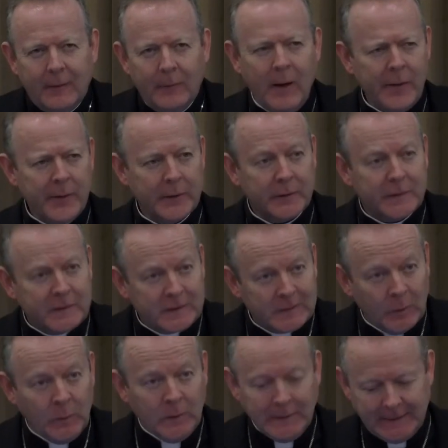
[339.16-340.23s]
rather
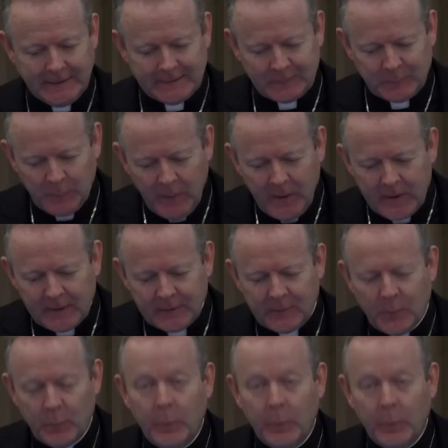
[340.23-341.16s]
soulless world,